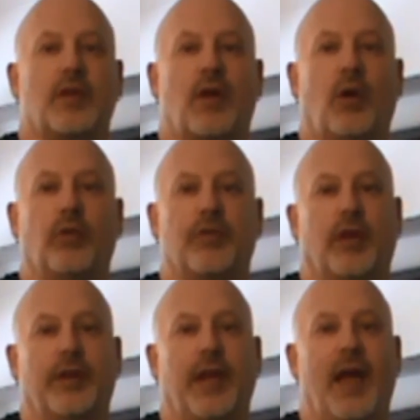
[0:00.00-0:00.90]
holds
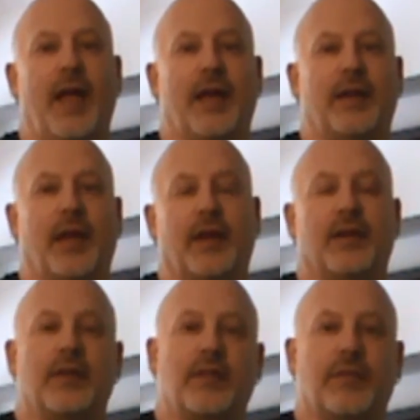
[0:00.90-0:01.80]
on the A, and then
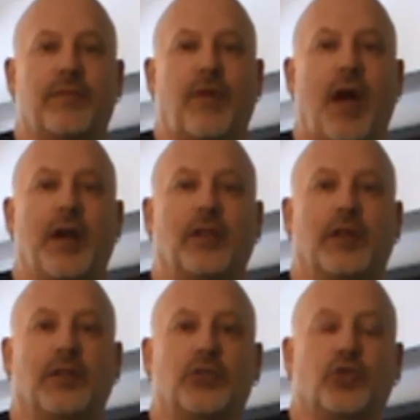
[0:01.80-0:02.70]
final
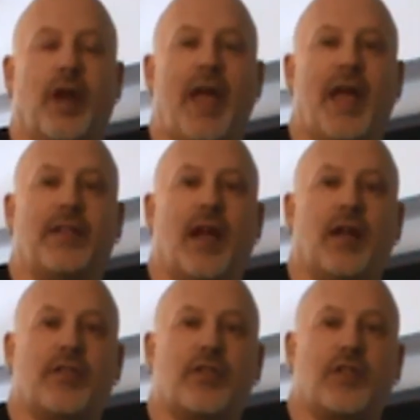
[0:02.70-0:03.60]
little dragged
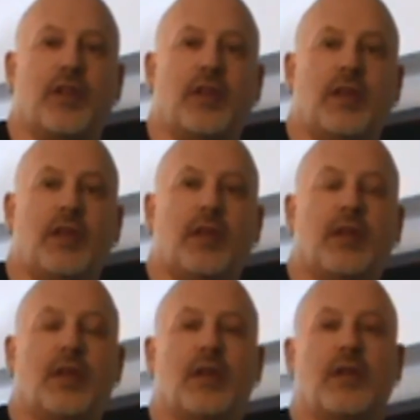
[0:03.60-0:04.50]
out C,
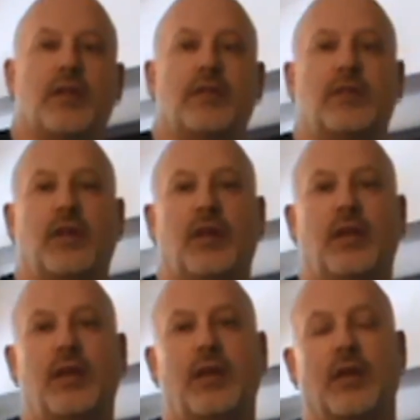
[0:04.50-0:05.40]

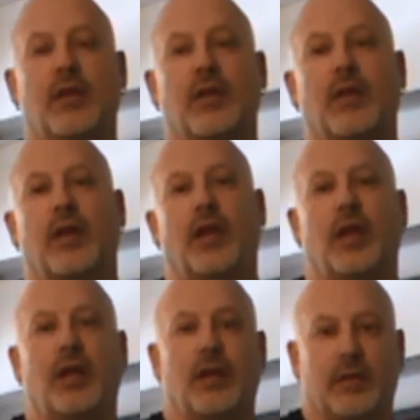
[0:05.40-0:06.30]
D, E.